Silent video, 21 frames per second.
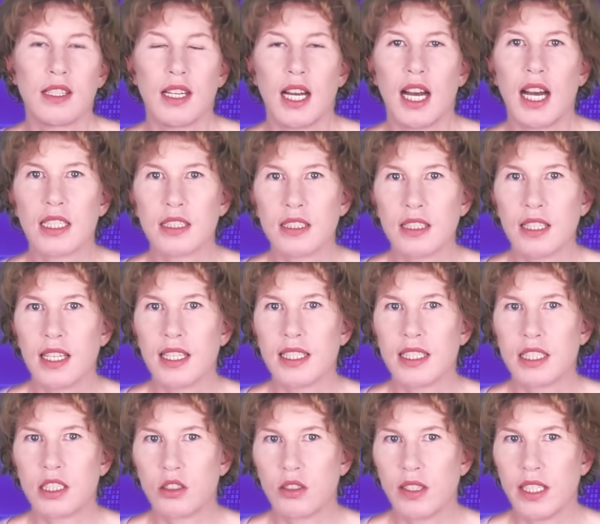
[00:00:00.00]

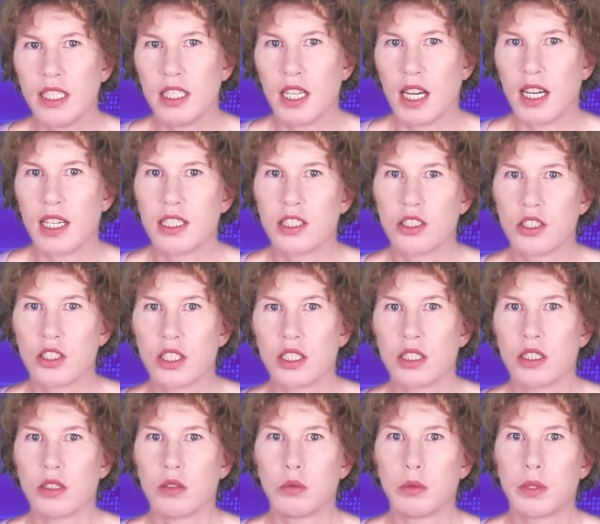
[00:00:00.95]
Unlike green
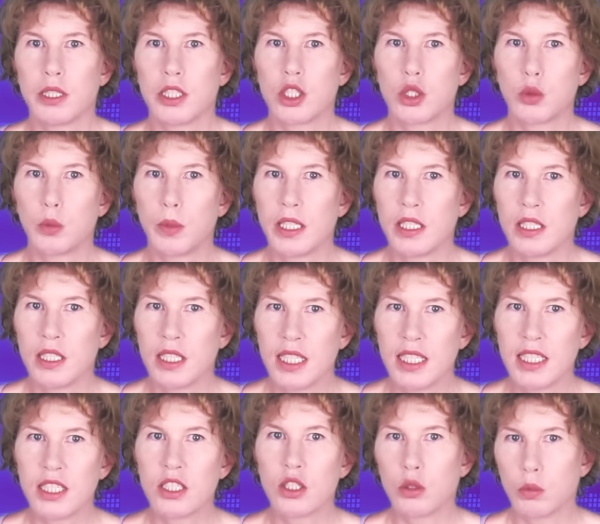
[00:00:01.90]
hydrogen, which we
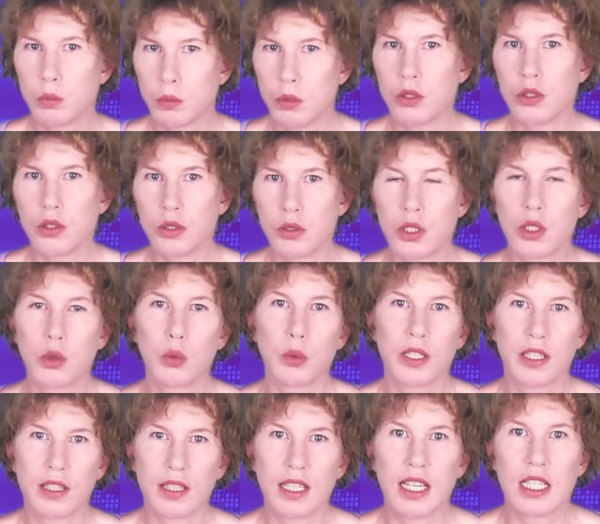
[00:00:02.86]
need to produce
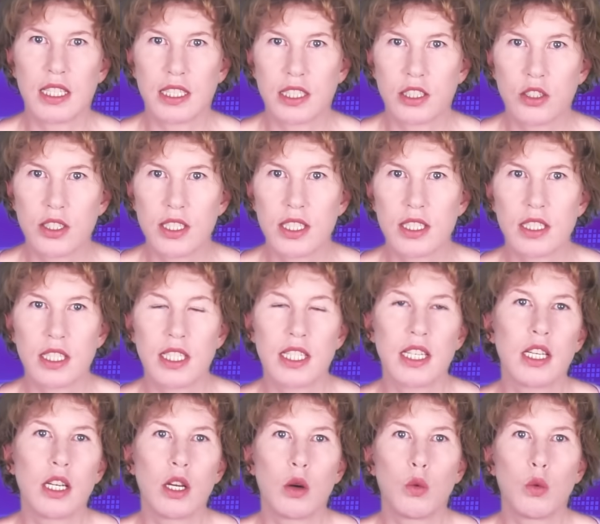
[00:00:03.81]
with electricity,